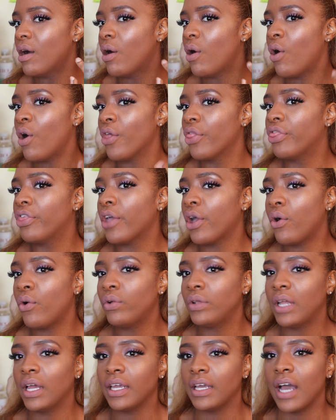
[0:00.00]
although
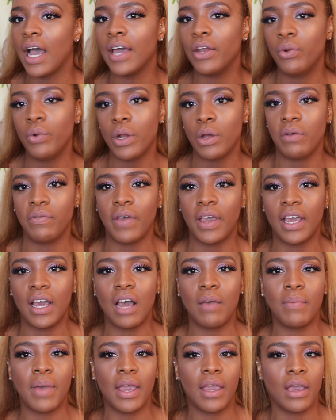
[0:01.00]
like I don't know if I
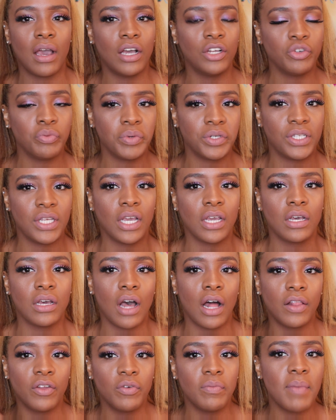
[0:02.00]
got my 100%
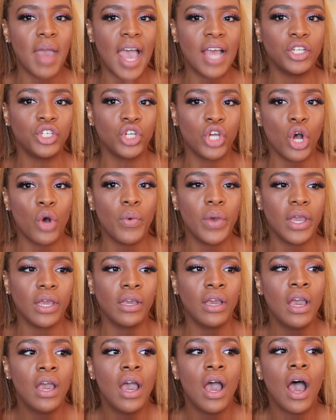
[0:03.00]
color match
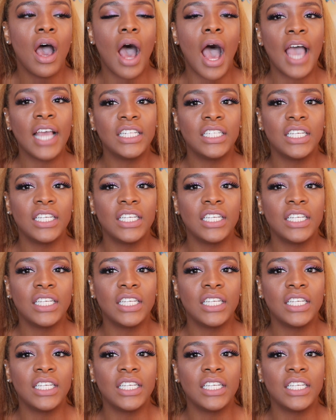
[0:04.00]
going, I